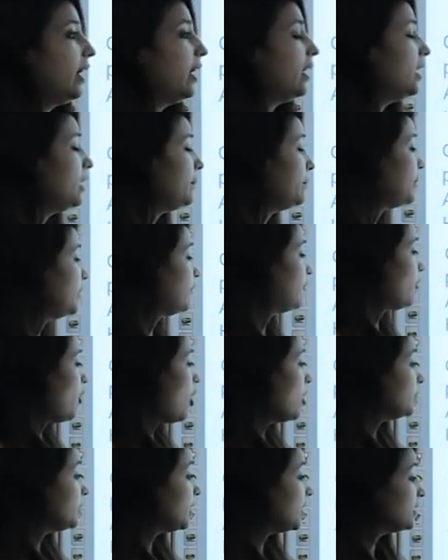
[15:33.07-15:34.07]
He
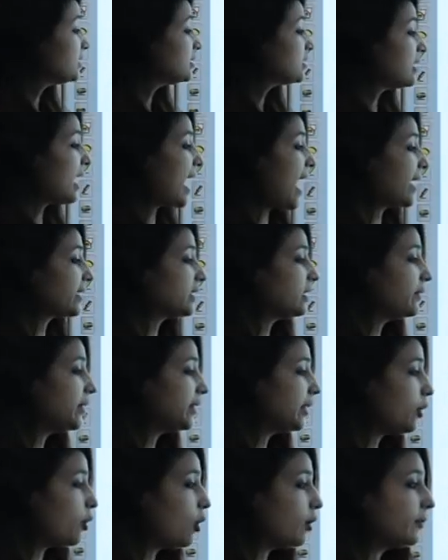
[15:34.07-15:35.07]
performed his
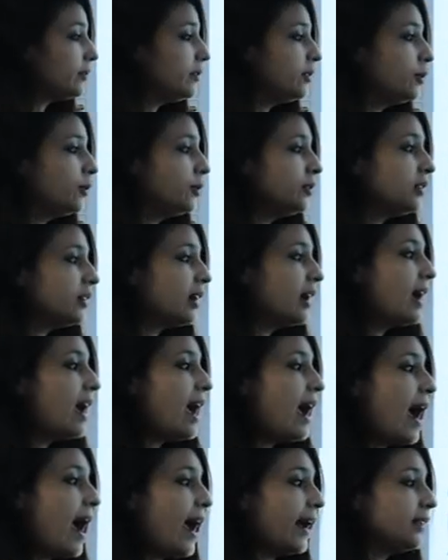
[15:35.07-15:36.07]
activity of loot,
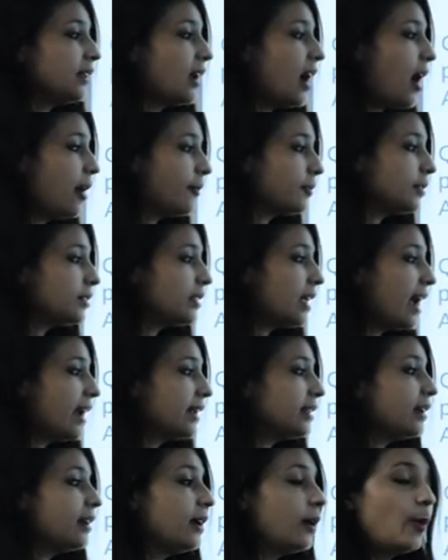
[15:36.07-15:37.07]
and after
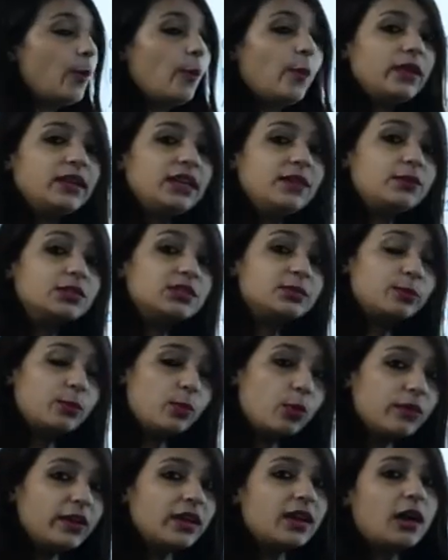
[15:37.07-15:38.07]
that when he was
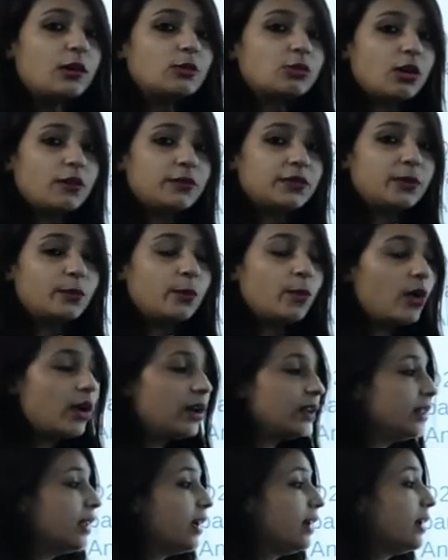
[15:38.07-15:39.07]
moving out of the
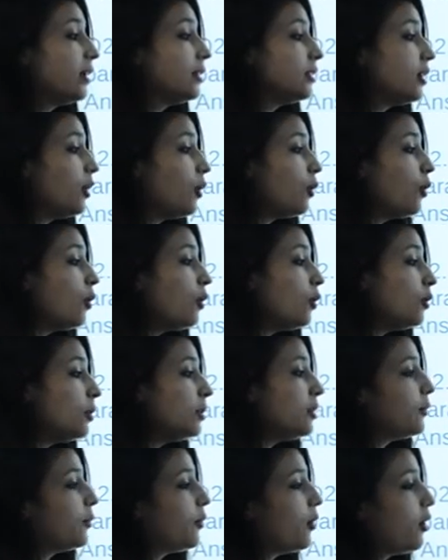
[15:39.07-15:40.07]
wall, the
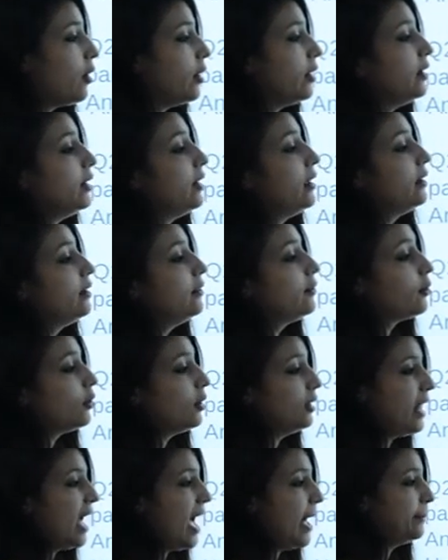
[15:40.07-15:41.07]
old wall
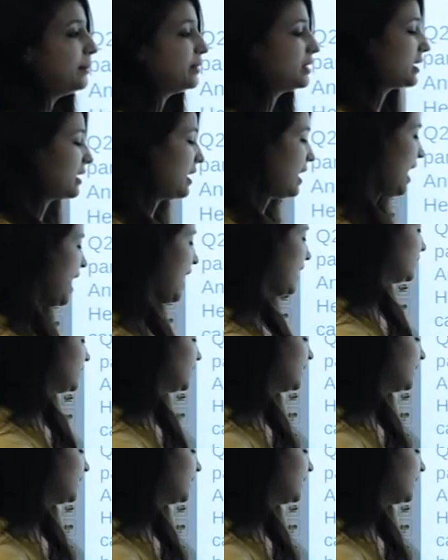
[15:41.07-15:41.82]
collapsed and